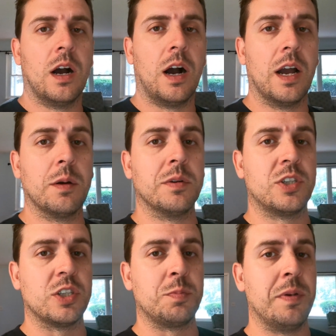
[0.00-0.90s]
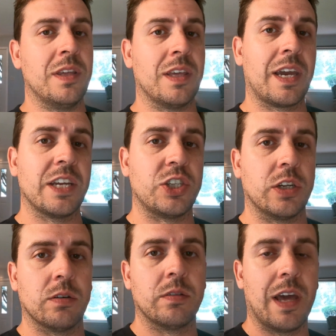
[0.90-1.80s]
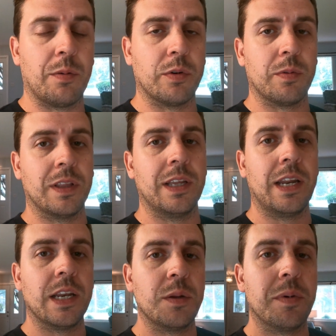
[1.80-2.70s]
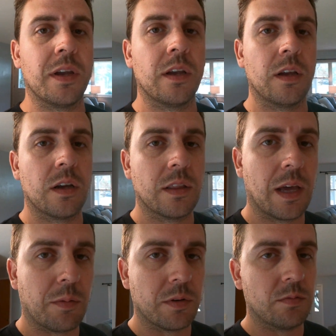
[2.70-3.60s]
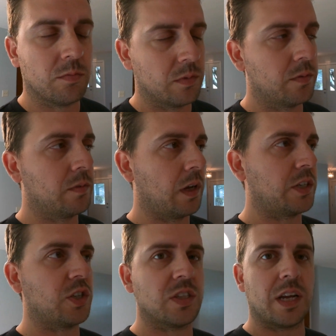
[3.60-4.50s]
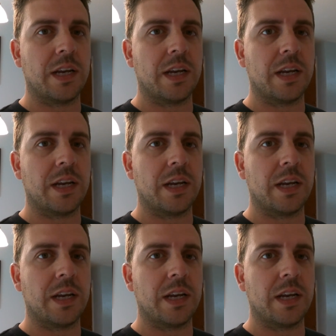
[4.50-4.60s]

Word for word: It would just be the kitchen that would really need to be, that has